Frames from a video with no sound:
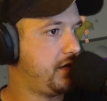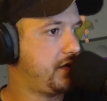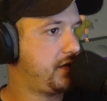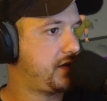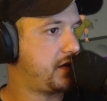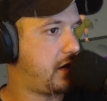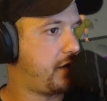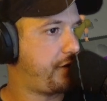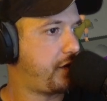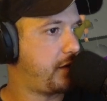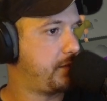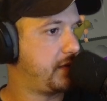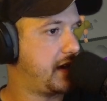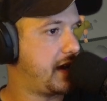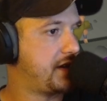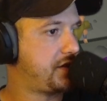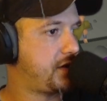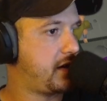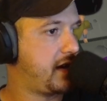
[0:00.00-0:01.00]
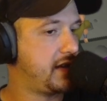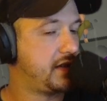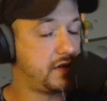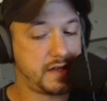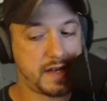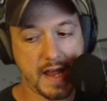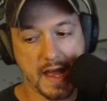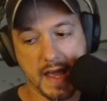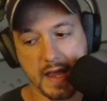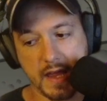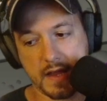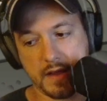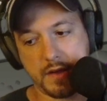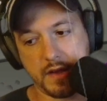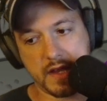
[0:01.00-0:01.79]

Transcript: So from yesterday to today, it